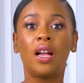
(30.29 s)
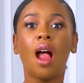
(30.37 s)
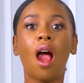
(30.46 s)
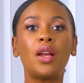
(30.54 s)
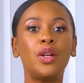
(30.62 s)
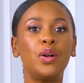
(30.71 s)

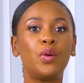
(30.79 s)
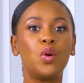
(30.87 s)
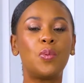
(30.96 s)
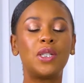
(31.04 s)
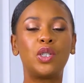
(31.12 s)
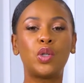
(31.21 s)
Guardian
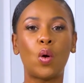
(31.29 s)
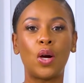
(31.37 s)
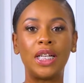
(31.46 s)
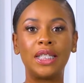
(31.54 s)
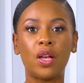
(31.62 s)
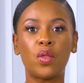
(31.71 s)
Group has
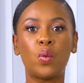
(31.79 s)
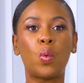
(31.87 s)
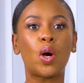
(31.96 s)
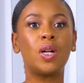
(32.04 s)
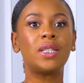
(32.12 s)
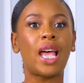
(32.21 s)
joined the
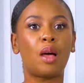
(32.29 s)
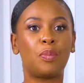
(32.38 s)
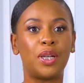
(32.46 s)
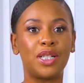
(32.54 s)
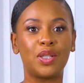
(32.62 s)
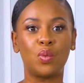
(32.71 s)
World
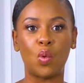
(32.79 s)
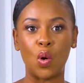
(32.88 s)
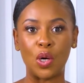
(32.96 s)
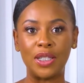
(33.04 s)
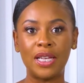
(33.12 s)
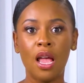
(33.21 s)
Happiness
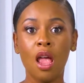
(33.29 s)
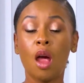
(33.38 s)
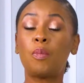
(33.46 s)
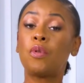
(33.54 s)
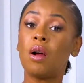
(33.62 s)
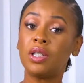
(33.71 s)
Awards,
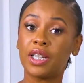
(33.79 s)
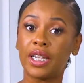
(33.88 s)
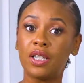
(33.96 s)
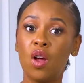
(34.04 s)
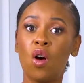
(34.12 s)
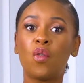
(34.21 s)
a
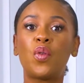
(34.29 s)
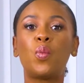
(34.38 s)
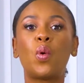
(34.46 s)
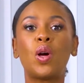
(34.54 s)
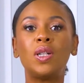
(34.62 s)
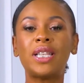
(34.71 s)
project of the
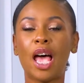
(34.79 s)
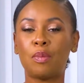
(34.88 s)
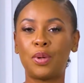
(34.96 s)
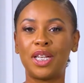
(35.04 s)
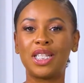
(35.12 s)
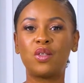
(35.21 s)
World
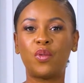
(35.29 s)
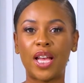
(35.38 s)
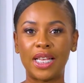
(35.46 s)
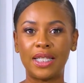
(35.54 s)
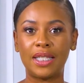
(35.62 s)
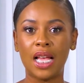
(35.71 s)
Happiness
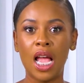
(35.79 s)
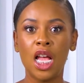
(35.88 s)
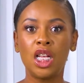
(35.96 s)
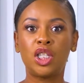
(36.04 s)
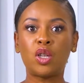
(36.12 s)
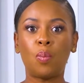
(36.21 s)
Fest,
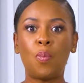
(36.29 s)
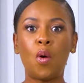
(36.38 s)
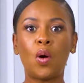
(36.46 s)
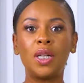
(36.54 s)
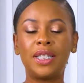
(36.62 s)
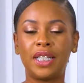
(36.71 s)

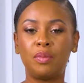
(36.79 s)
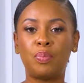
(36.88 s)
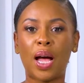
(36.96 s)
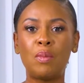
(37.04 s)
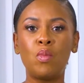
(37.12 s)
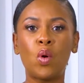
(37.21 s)
supported
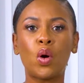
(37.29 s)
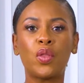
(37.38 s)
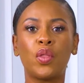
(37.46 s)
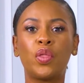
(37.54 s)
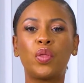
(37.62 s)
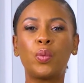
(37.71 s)
by more
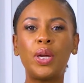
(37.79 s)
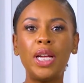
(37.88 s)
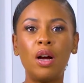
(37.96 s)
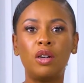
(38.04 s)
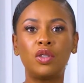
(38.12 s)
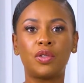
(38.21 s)
than
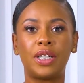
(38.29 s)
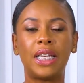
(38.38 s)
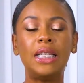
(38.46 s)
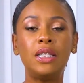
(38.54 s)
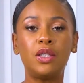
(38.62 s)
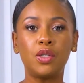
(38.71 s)
300
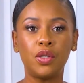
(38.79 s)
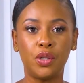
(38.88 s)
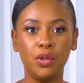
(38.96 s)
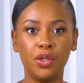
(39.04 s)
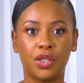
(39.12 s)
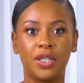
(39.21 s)

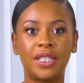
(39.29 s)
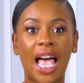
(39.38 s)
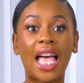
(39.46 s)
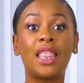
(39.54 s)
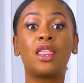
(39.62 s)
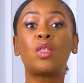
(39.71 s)
institutions
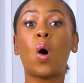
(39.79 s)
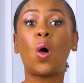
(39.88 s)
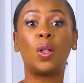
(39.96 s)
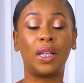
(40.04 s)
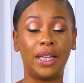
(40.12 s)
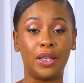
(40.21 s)
and
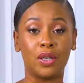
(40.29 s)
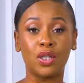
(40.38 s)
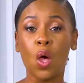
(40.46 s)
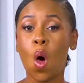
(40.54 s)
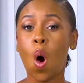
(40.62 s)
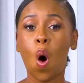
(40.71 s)
thought
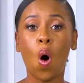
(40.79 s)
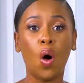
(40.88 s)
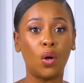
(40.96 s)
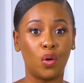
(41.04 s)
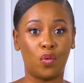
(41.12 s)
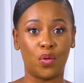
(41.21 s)
leaders
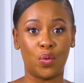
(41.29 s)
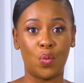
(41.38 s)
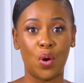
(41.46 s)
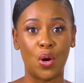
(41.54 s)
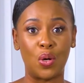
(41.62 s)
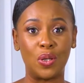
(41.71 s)
all over the
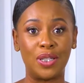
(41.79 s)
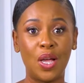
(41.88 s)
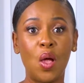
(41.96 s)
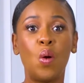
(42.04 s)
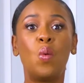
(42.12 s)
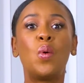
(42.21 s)
world.
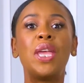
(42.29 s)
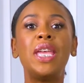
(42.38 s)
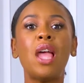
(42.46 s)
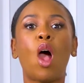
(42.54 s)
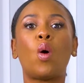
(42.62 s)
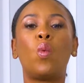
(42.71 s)

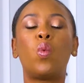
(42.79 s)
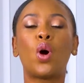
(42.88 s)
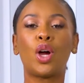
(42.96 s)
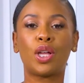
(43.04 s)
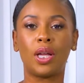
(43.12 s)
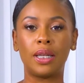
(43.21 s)
We are
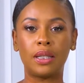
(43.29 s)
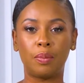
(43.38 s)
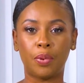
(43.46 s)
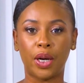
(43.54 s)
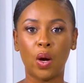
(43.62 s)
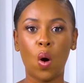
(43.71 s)
working to
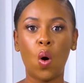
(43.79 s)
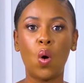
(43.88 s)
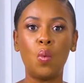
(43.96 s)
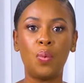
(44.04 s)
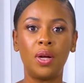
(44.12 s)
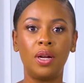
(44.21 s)
bring hope,